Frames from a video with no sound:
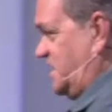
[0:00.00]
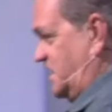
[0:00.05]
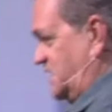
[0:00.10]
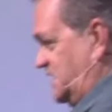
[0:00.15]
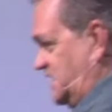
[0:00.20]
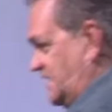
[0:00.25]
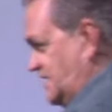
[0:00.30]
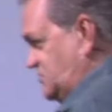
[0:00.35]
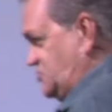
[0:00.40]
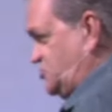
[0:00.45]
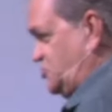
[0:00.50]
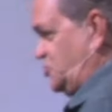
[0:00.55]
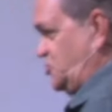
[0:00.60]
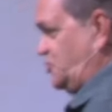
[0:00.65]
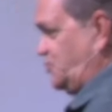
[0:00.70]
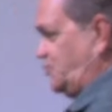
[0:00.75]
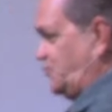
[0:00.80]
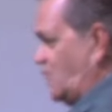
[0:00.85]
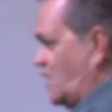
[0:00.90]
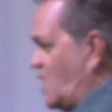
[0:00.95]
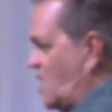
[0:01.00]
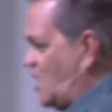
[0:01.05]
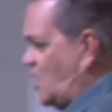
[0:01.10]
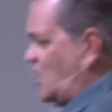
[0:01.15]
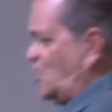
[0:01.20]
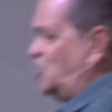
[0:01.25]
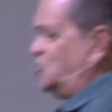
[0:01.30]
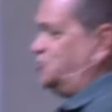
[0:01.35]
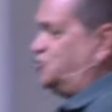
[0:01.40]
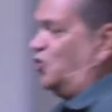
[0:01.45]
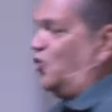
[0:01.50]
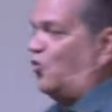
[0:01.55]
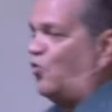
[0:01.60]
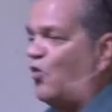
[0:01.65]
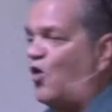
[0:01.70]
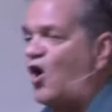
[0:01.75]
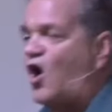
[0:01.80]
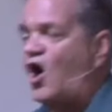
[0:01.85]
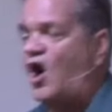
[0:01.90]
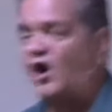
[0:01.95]
can get you to
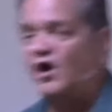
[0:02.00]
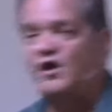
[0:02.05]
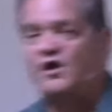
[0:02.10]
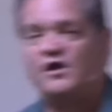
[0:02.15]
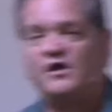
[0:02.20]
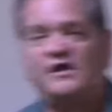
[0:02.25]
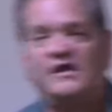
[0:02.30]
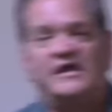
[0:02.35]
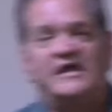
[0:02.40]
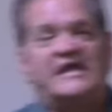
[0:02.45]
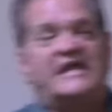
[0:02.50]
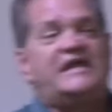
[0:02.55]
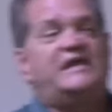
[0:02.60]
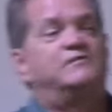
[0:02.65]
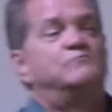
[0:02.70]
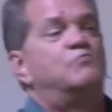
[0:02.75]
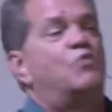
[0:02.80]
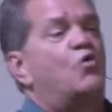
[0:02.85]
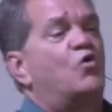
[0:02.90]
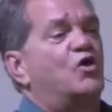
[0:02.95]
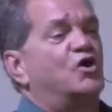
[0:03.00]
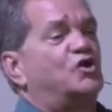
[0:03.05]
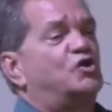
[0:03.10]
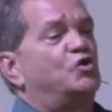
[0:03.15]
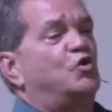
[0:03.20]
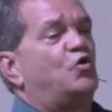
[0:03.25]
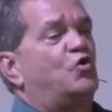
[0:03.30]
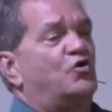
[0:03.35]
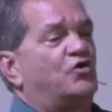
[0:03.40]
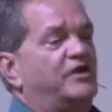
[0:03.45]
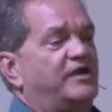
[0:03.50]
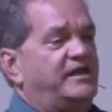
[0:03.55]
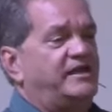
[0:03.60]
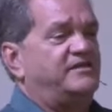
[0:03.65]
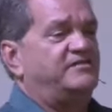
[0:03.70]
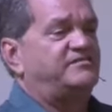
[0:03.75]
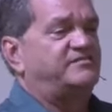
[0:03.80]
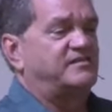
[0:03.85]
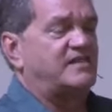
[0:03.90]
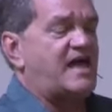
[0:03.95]
walk in more
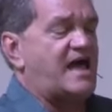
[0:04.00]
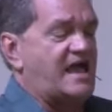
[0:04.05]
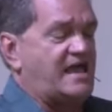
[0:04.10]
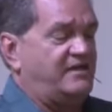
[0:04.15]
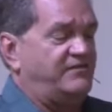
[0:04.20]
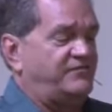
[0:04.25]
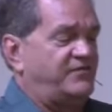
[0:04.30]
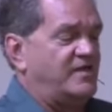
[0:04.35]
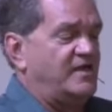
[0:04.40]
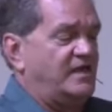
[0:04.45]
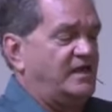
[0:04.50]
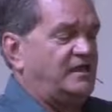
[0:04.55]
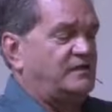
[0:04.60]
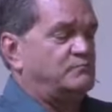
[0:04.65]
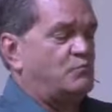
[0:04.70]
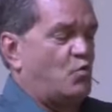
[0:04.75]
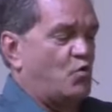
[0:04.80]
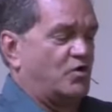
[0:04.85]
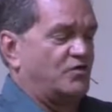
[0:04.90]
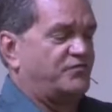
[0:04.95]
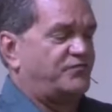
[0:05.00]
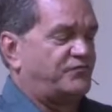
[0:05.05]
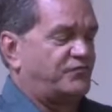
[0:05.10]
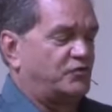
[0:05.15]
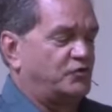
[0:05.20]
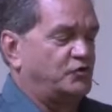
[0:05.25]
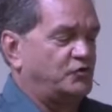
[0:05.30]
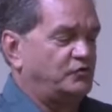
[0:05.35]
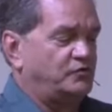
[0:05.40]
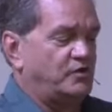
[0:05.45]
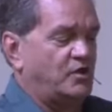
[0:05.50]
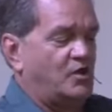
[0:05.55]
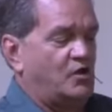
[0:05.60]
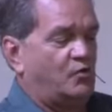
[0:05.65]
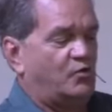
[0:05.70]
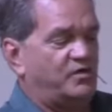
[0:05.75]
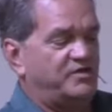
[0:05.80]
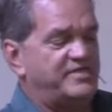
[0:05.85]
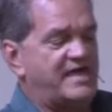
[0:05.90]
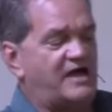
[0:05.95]
glorious life, in more fruit,
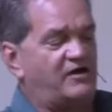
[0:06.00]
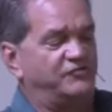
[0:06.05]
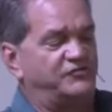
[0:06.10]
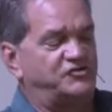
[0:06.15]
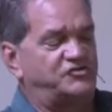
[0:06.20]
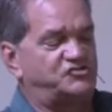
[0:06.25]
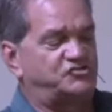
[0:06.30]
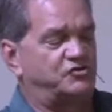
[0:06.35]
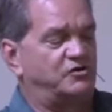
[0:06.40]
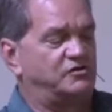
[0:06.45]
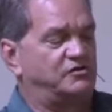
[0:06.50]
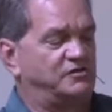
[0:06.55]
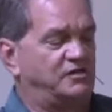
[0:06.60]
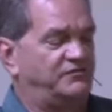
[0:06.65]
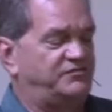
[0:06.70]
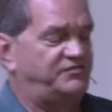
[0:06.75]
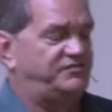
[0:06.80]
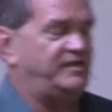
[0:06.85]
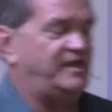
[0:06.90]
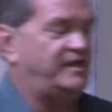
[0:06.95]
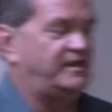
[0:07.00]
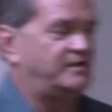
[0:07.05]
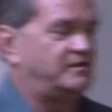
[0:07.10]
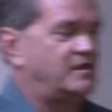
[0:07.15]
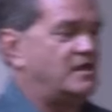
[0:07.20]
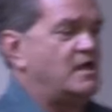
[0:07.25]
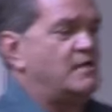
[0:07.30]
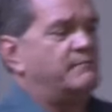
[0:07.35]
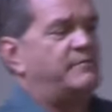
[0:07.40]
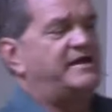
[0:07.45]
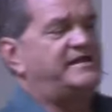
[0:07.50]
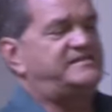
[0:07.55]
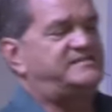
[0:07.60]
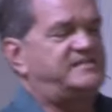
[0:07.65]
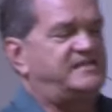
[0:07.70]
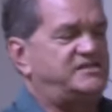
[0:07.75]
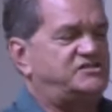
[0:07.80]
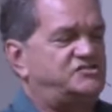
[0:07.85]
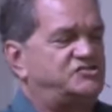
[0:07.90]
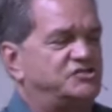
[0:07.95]
without the struggle of sin by
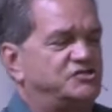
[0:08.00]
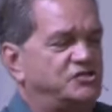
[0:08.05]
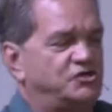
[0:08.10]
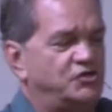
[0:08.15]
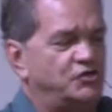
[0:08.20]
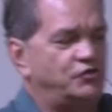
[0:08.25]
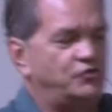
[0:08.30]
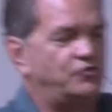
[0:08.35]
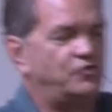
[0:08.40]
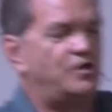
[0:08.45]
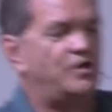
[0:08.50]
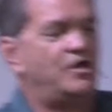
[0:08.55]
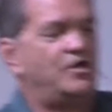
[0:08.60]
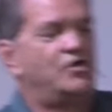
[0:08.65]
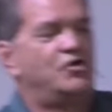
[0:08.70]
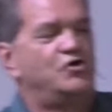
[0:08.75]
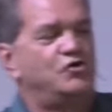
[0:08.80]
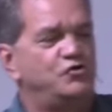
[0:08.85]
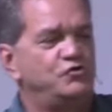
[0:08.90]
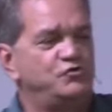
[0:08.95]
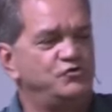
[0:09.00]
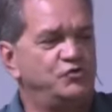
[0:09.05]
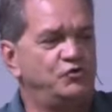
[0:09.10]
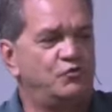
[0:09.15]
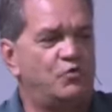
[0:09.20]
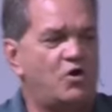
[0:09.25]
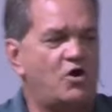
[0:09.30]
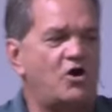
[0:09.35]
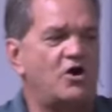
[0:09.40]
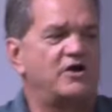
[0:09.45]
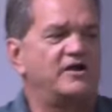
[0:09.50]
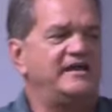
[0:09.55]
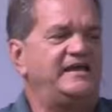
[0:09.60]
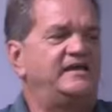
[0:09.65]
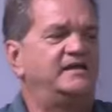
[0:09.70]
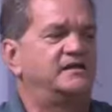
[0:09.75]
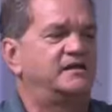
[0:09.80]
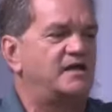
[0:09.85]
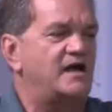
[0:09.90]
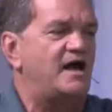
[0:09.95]
teaching you who you are
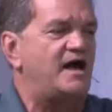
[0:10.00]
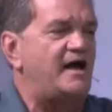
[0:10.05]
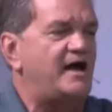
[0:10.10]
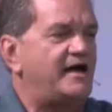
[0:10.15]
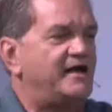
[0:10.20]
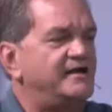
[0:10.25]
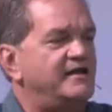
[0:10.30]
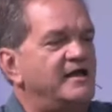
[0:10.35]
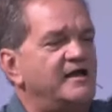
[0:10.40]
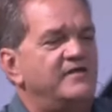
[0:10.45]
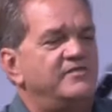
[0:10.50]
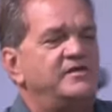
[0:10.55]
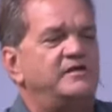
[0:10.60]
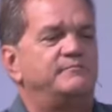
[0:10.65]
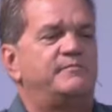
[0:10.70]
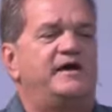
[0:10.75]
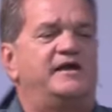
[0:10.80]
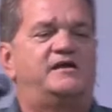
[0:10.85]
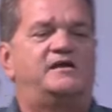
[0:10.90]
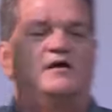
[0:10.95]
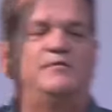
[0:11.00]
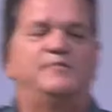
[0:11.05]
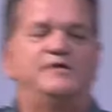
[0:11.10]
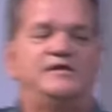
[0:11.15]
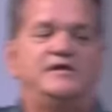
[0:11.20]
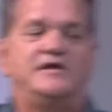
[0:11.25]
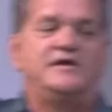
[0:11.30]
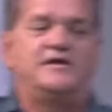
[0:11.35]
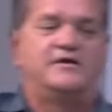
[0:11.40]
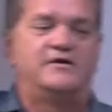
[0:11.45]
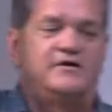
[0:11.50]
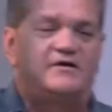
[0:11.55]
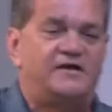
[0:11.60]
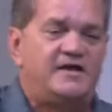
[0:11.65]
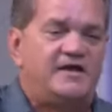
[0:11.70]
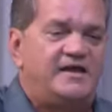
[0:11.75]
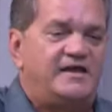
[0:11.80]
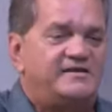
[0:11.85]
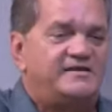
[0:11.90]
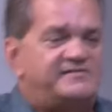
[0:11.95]
in God than by coming
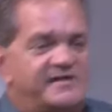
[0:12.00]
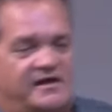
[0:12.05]
here and